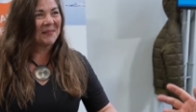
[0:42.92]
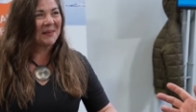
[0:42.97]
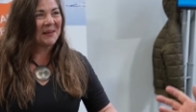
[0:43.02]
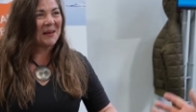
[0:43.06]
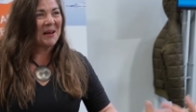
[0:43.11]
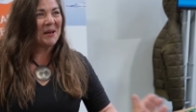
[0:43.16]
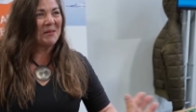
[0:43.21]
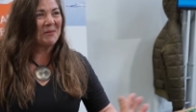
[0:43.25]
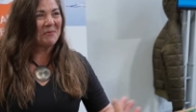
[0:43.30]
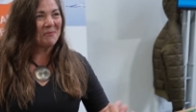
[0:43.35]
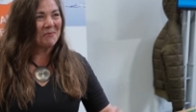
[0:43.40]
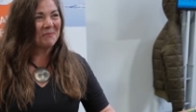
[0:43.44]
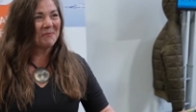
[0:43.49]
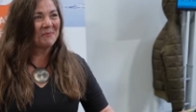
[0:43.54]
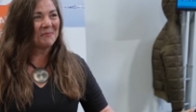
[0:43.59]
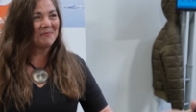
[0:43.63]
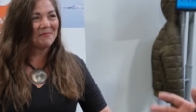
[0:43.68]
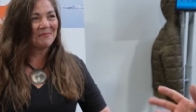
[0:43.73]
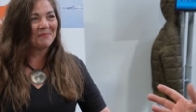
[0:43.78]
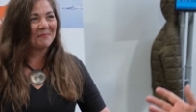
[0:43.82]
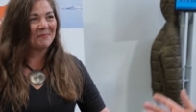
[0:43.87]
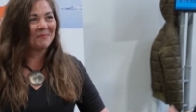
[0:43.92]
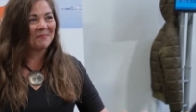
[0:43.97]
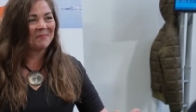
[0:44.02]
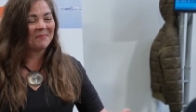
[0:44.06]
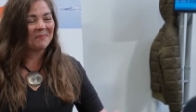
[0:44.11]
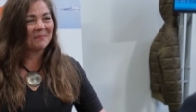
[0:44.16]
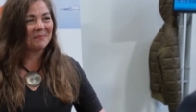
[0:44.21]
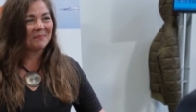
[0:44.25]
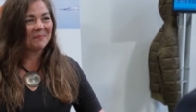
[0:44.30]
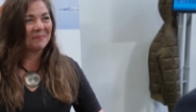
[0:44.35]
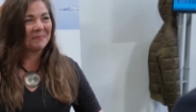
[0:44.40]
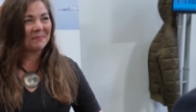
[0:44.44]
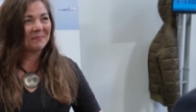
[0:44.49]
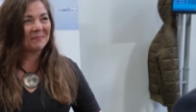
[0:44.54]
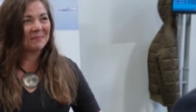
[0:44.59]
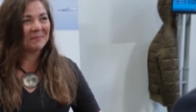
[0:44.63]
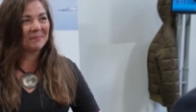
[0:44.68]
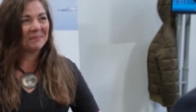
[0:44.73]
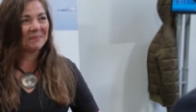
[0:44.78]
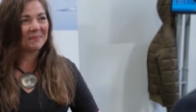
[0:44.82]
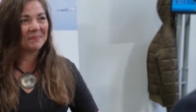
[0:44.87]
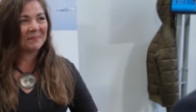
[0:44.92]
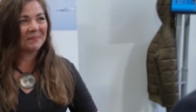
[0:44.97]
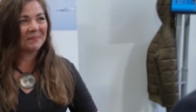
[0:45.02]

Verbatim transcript: a lot of the, let's say,